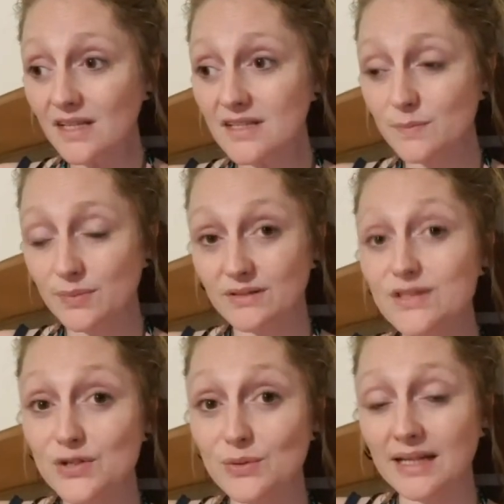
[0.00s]

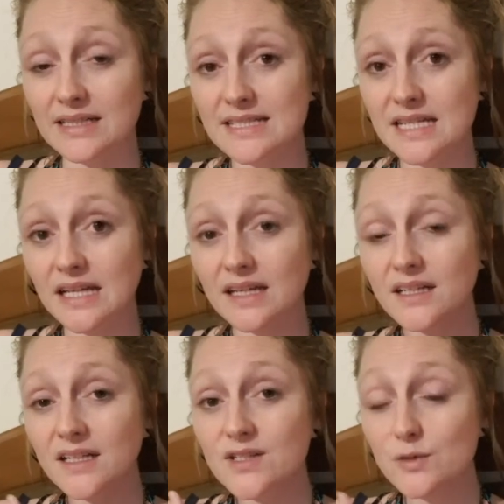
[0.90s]
spirituality,
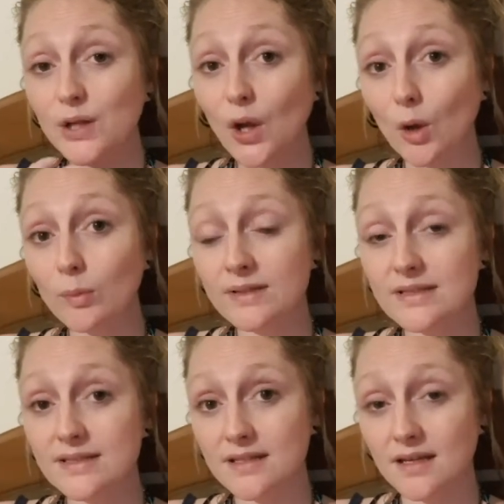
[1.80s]
to be
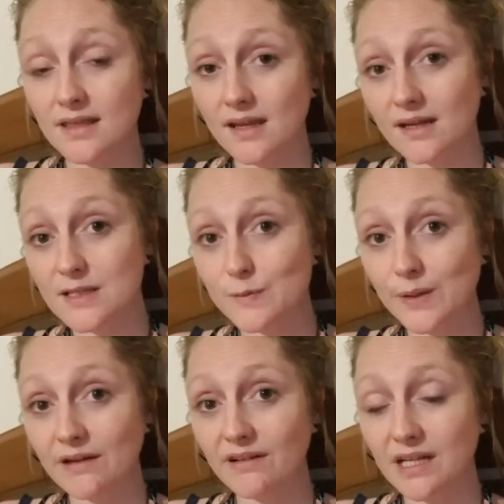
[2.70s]
open to the
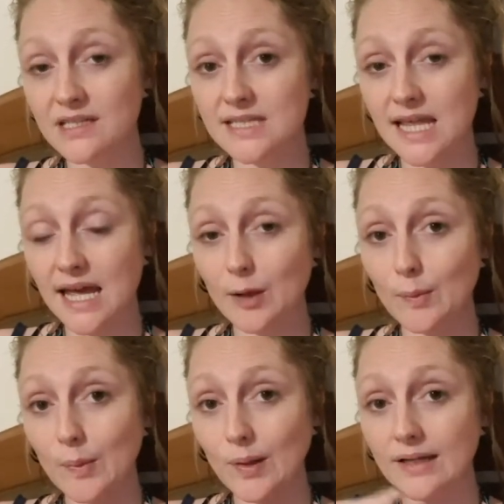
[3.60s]
experience that
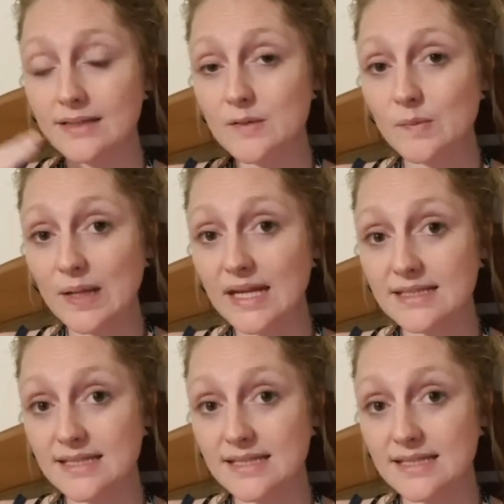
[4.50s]
can bring to being